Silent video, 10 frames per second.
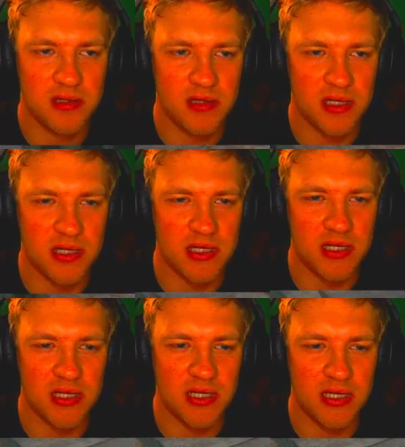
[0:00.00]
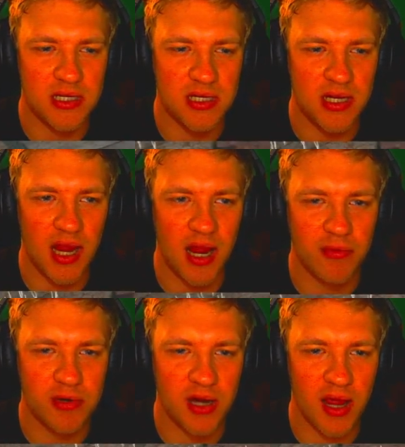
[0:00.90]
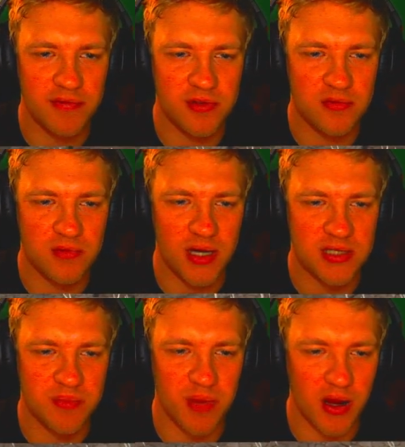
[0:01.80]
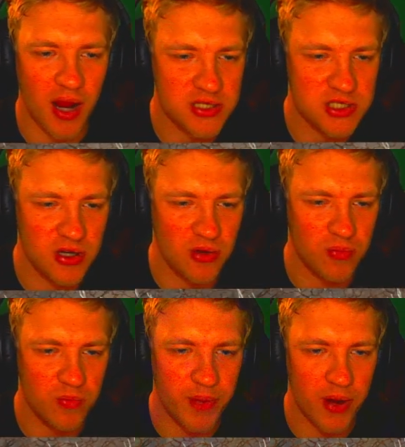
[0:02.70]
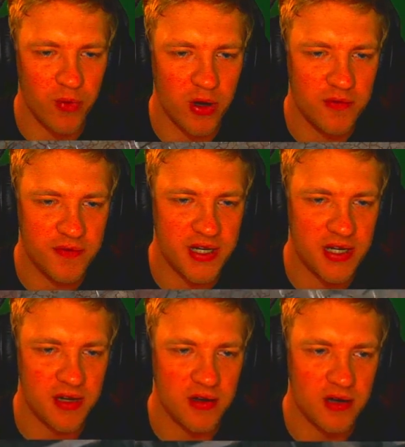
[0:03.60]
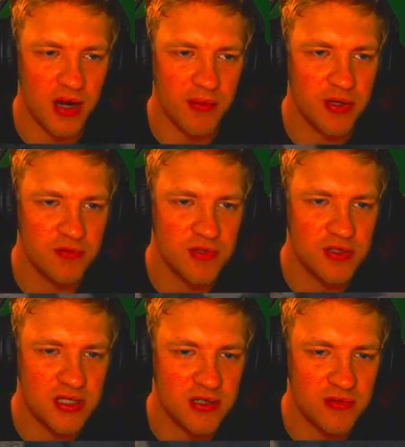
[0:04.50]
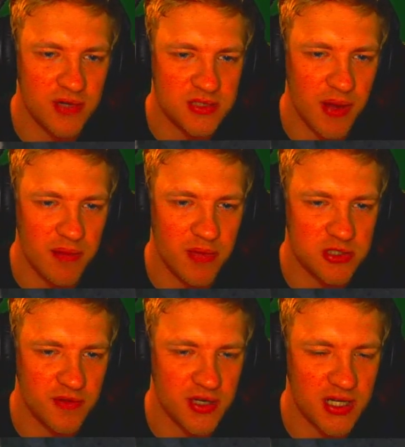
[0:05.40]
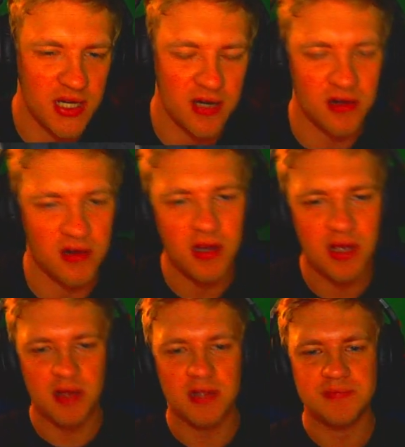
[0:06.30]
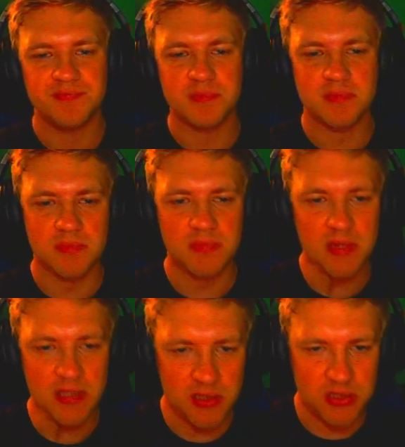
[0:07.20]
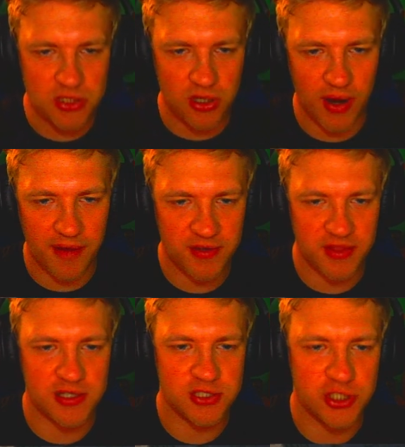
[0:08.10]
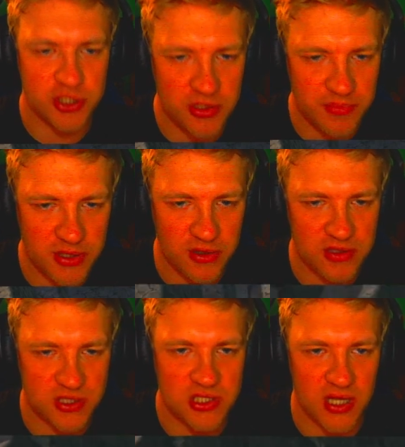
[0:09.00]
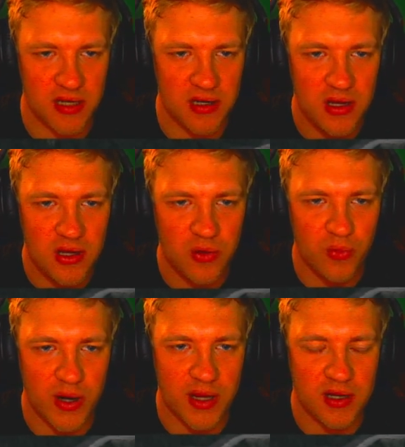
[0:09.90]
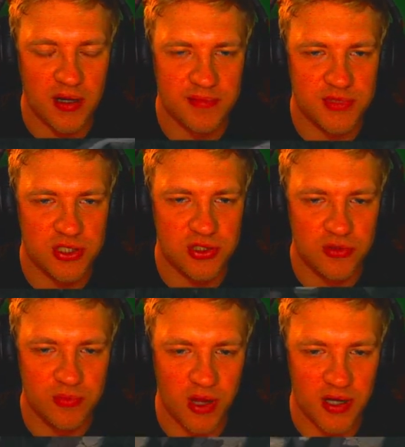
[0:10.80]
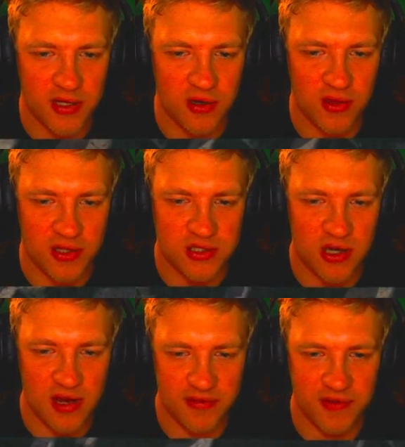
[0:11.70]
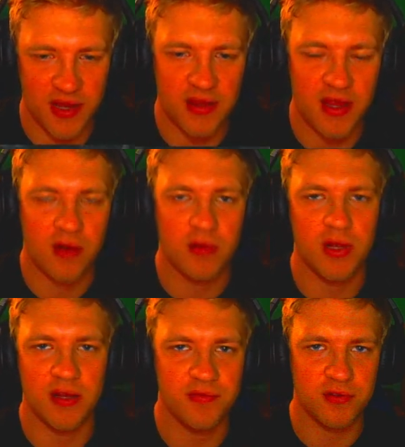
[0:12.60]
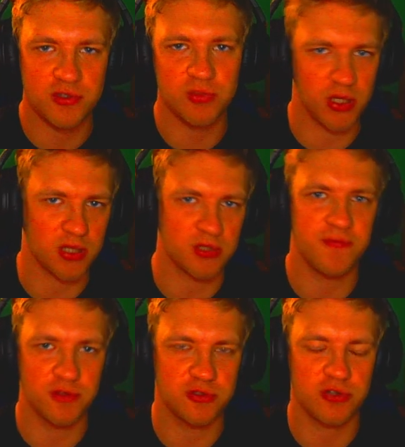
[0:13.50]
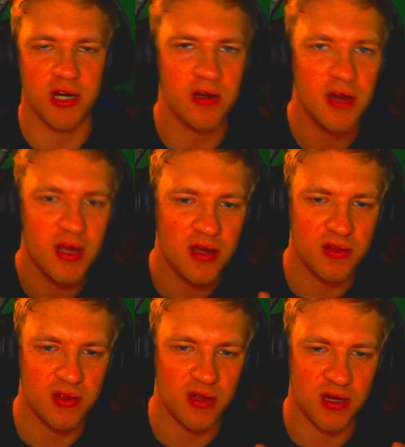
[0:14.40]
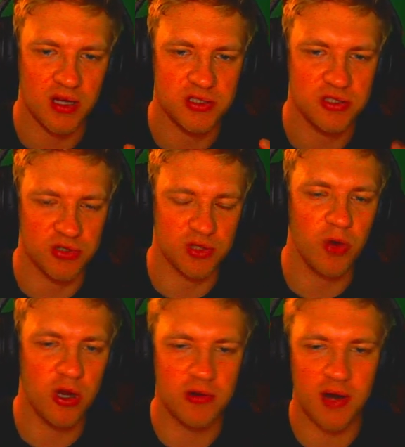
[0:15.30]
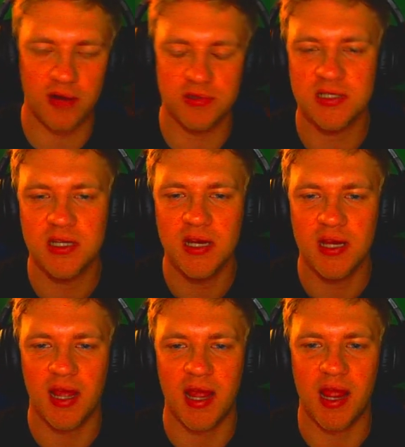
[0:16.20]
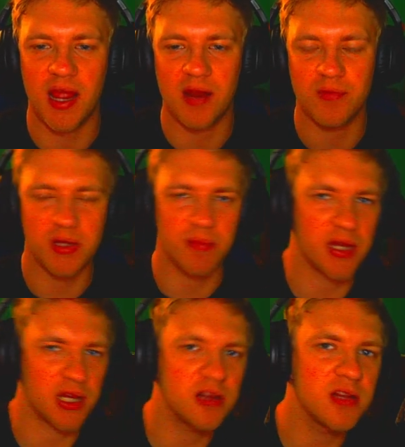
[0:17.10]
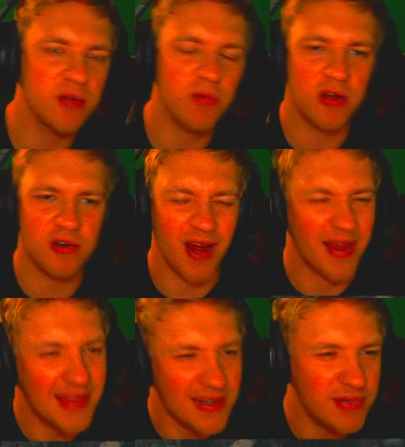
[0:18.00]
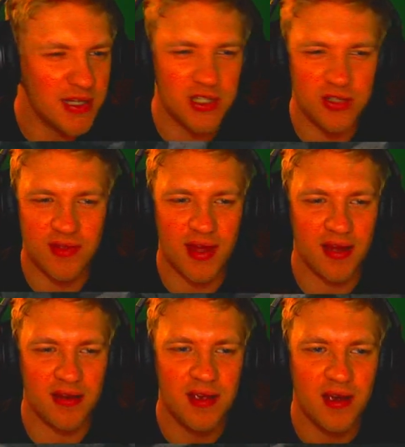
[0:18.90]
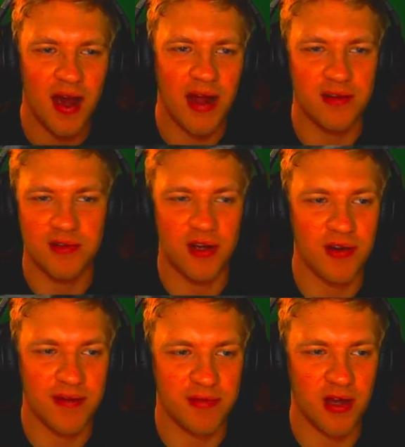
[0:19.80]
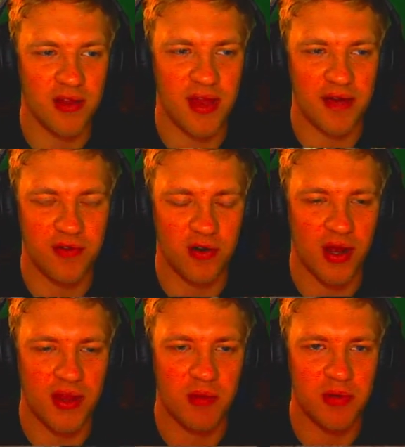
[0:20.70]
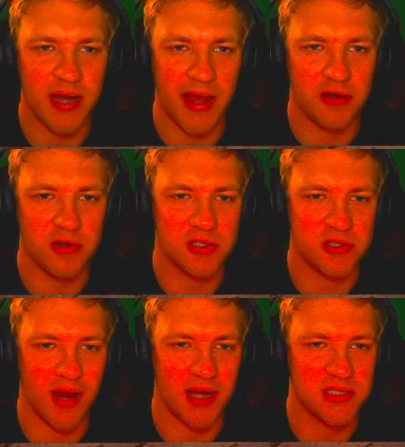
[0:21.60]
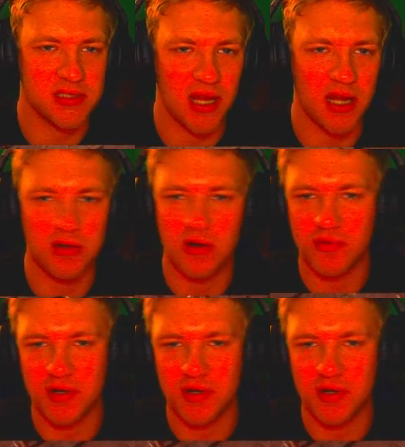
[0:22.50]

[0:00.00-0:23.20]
Yeah, we're going to have to raise it by... Actually, no. By one over here. And we don't really need to raise it by much over here. So everything should be all set when it comes to blocking all this off. And then in the future, we can filtrate the dirty water out. And we can make it clean water. I think we can do that. I don't know, I never gotten that far. And then we can also access the iron over